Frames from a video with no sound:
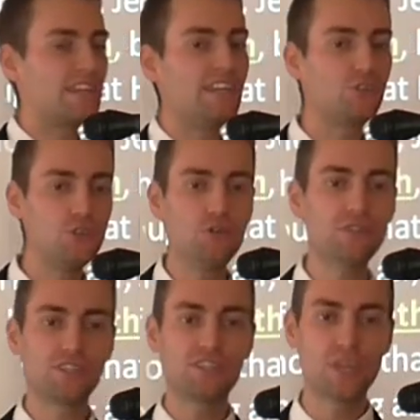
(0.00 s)
it
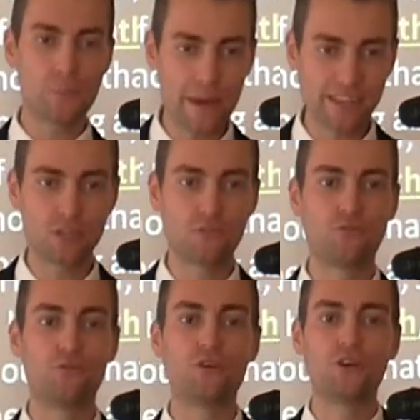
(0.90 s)
uses the
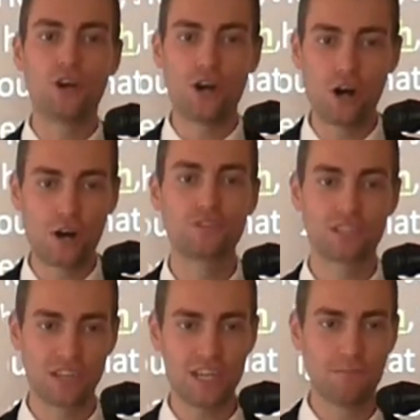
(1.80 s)
metaphor of
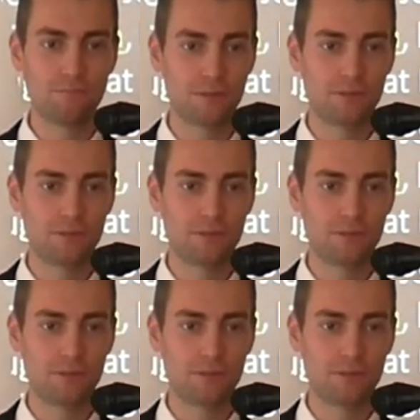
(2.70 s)
sleep.